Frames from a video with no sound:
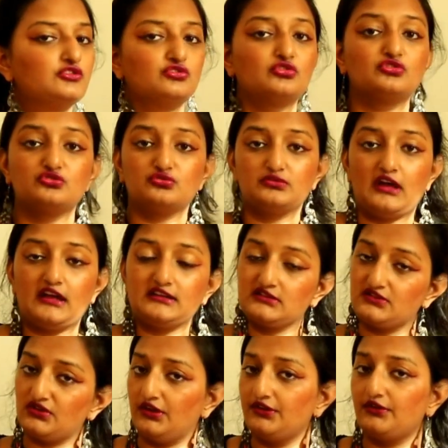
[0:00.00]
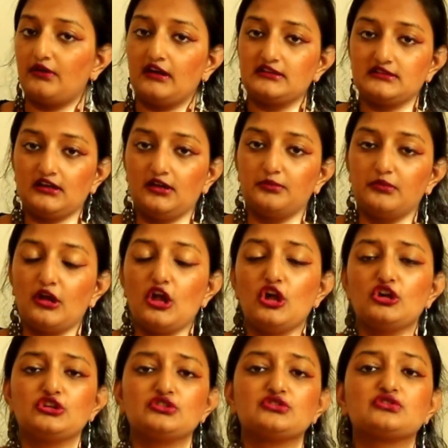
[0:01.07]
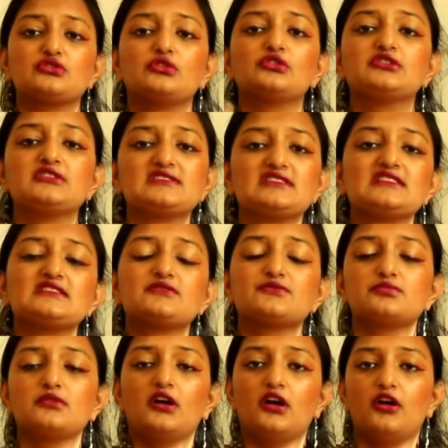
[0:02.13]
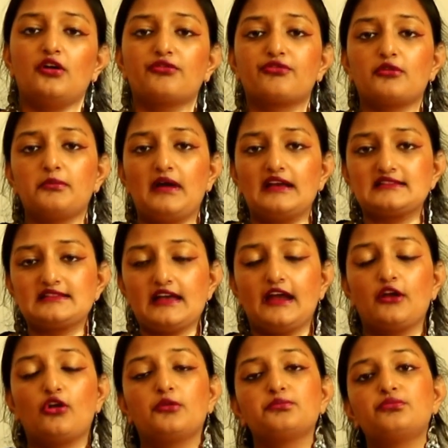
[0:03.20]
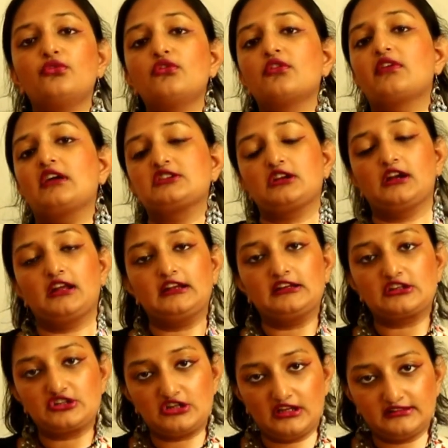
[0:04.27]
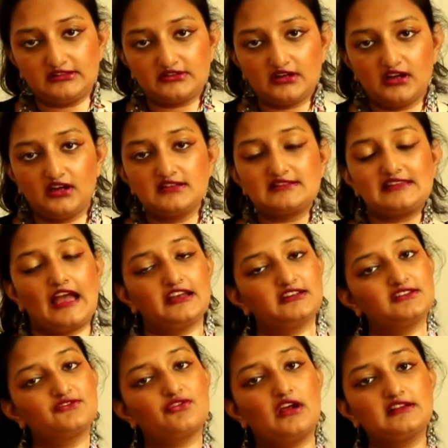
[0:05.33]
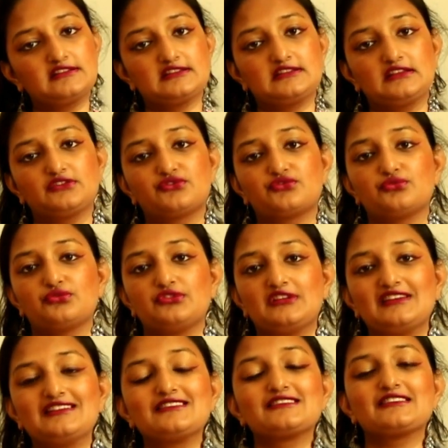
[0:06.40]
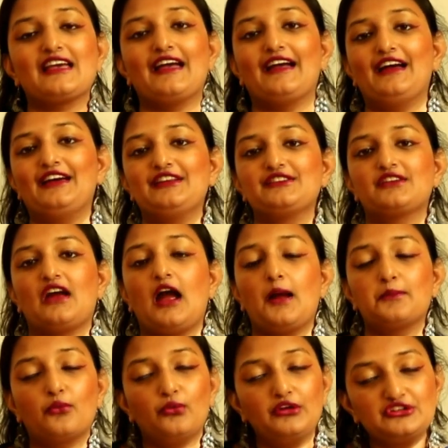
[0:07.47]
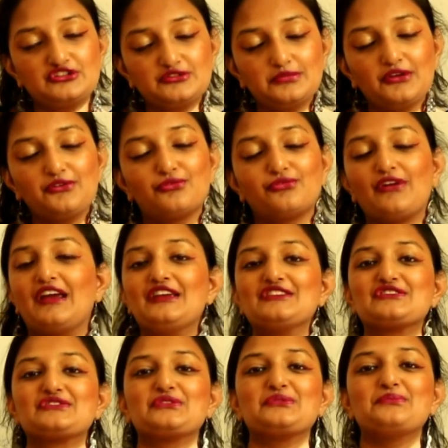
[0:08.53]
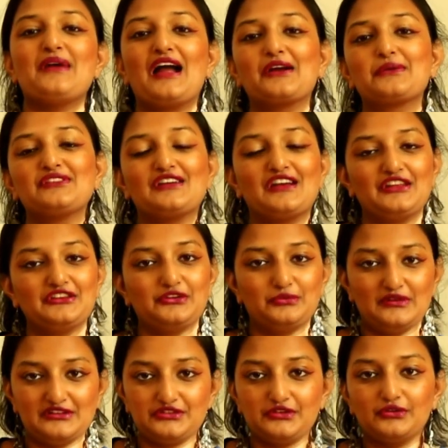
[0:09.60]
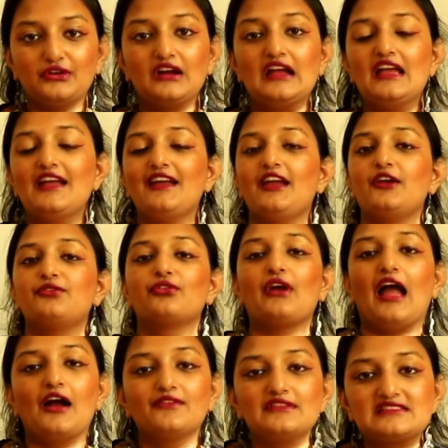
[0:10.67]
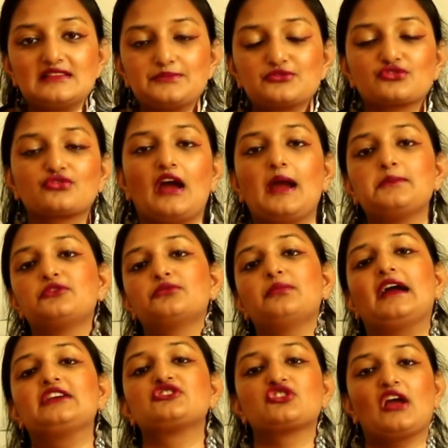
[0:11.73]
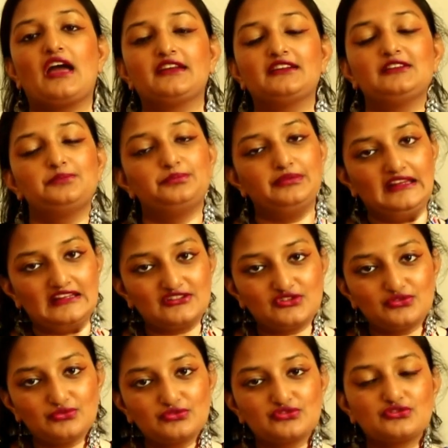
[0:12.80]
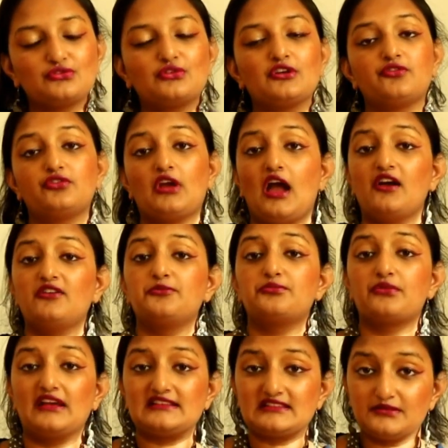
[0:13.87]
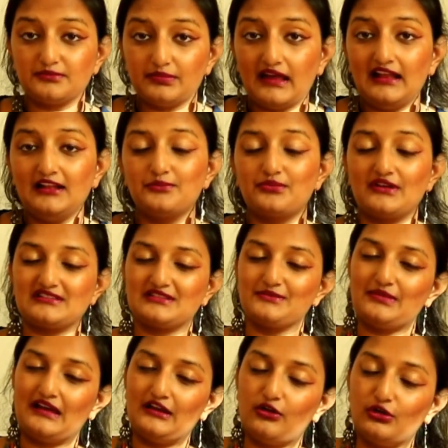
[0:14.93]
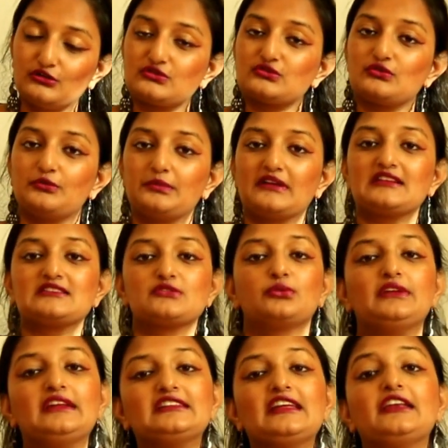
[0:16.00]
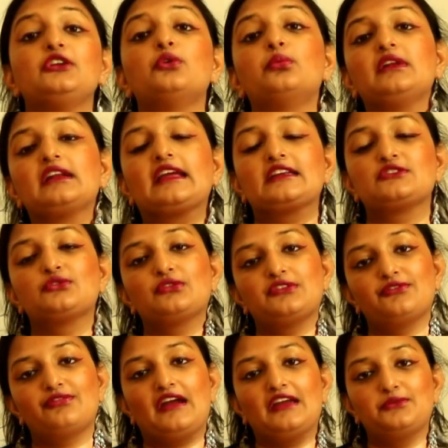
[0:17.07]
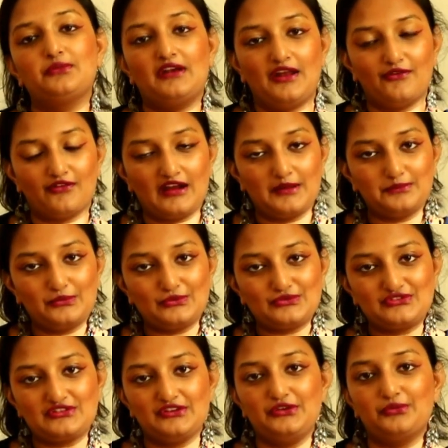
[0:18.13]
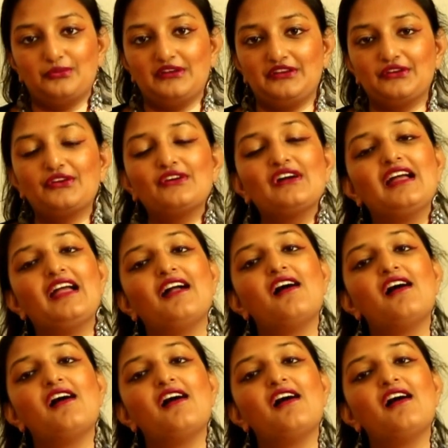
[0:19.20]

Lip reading: Don't do that. It's not the right time. So this is from my side on Purvashada Nakshatra, Saturn transiting through this, and I'm going to be very soon back with another video. If you haven't subscribed to my channel, please do so. If you haven't pressed the bell also, because only then you will get notified whenever I post a new video.